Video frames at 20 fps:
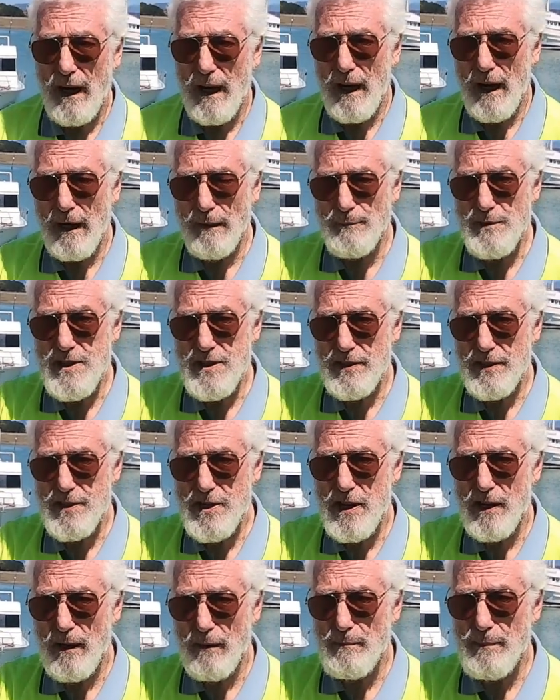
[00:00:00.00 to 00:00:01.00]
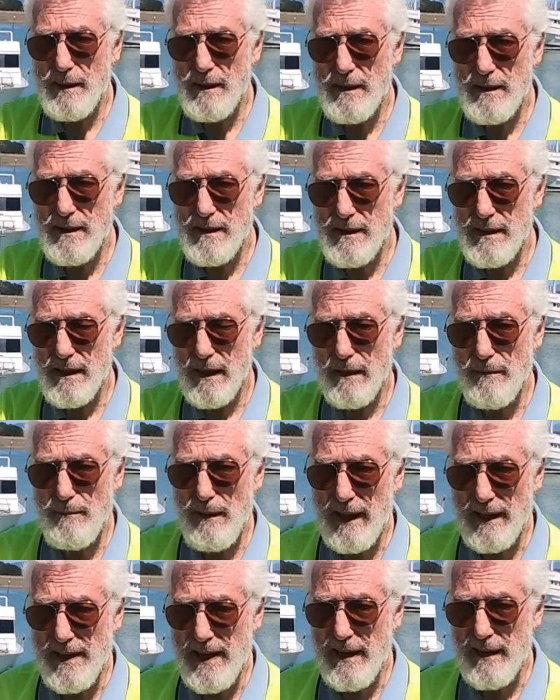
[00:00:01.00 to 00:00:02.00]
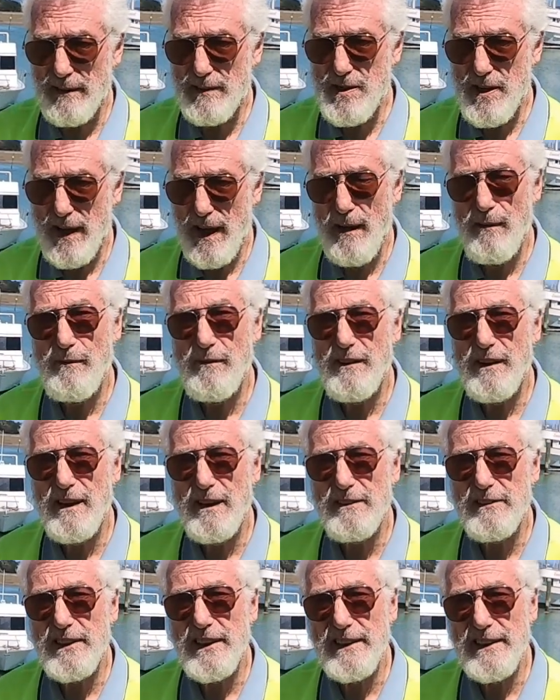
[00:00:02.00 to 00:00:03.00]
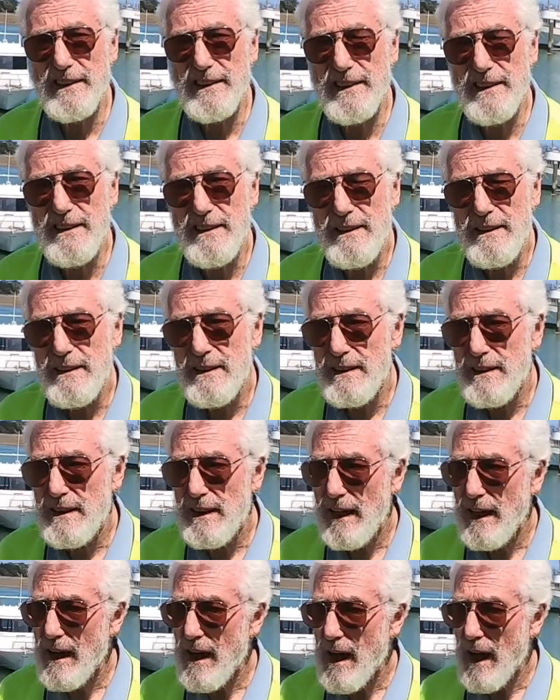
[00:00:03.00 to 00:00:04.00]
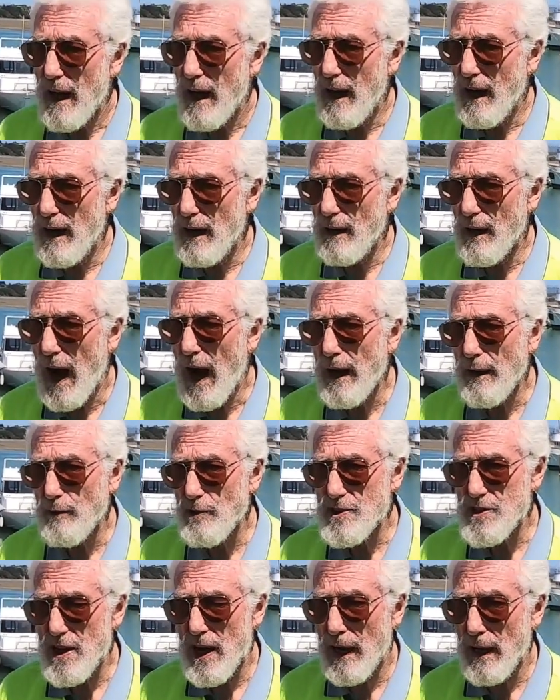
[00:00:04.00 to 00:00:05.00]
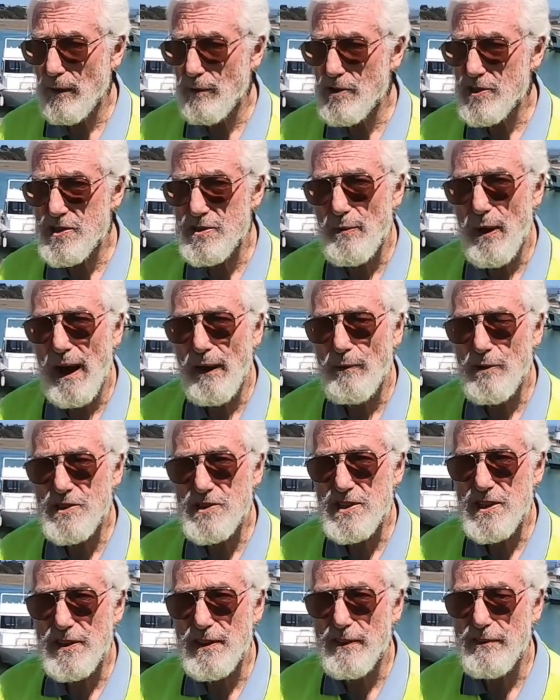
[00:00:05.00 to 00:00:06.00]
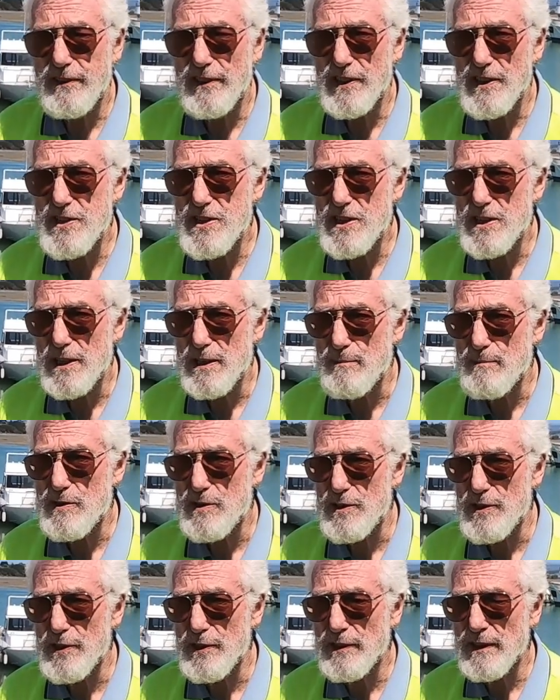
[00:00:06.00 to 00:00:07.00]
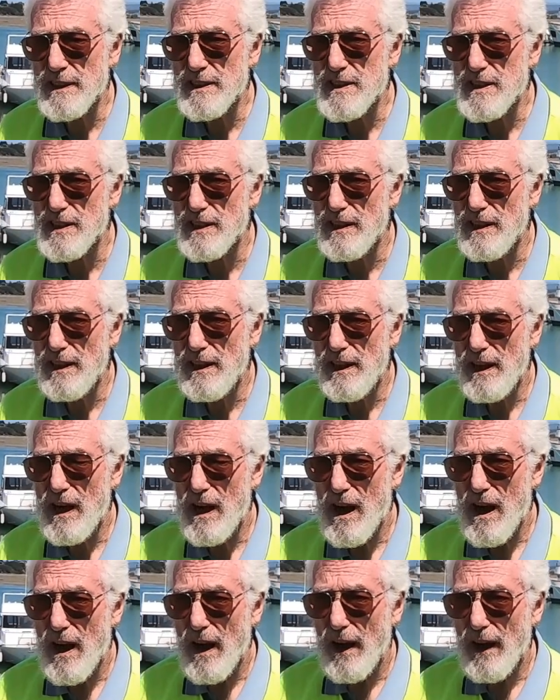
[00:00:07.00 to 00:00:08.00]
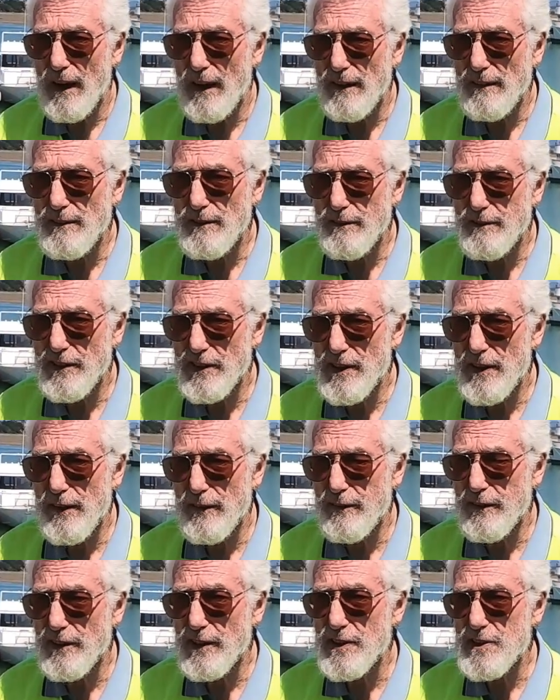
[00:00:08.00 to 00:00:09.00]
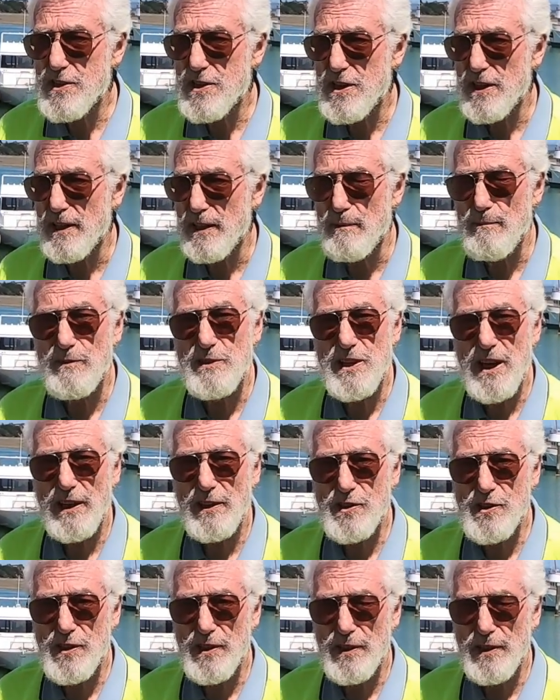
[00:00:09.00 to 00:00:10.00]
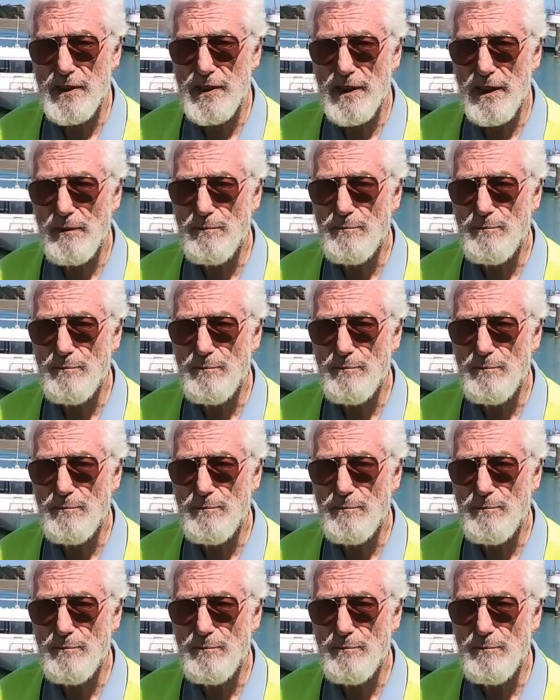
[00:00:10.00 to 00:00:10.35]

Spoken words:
up to the top and back down to camp 5 again. I wasn't in the first team to do it. The first team was actually